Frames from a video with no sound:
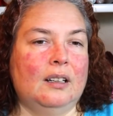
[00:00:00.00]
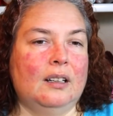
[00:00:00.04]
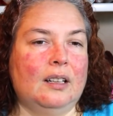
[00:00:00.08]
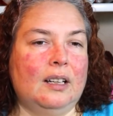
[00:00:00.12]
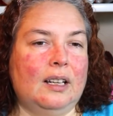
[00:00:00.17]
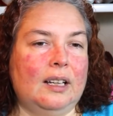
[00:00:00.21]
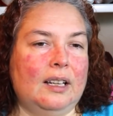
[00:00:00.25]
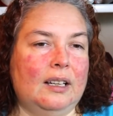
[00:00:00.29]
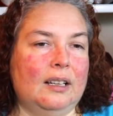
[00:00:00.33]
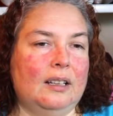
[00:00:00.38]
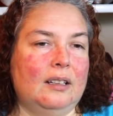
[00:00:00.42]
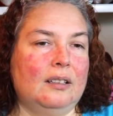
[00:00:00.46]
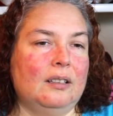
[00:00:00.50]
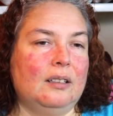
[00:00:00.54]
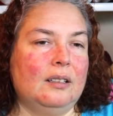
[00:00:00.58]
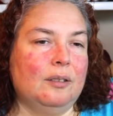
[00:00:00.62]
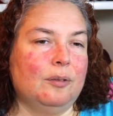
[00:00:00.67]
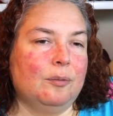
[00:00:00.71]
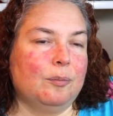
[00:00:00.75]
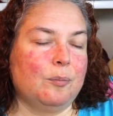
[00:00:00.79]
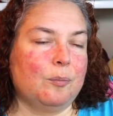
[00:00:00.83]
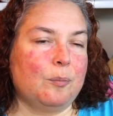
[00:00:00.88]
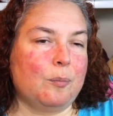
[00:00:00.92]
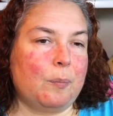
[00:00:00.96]
And
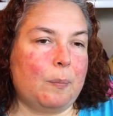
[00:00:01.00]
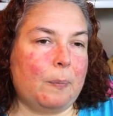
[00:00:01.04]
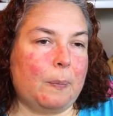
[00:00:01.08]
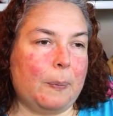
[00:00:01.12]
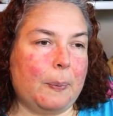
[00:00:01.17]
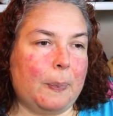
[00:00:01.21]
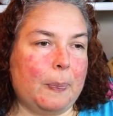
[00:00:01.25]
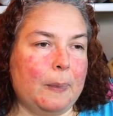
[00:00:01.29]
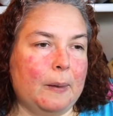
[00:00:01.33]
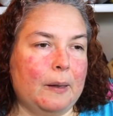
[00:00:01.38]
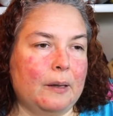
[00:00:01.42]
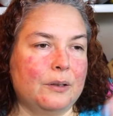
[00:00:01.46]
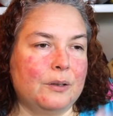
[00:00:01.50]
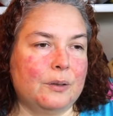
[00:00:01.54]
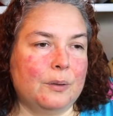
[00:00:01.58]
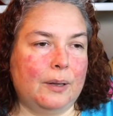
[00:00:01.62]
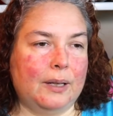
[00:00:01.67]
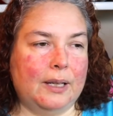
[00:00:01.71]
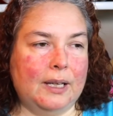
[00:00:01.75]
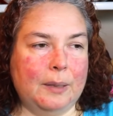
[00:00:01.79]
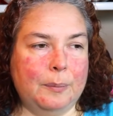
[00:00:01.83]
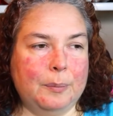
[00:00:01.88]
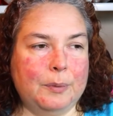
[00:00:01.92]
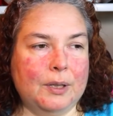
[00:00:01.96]
so I
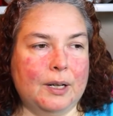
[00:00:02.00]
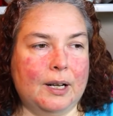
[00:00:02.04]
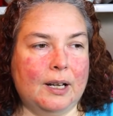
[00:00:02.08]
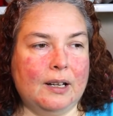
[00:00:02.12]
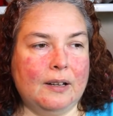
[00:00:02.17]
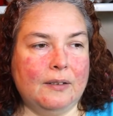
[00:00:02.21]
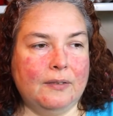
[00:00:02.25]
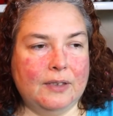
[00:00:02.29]
keep track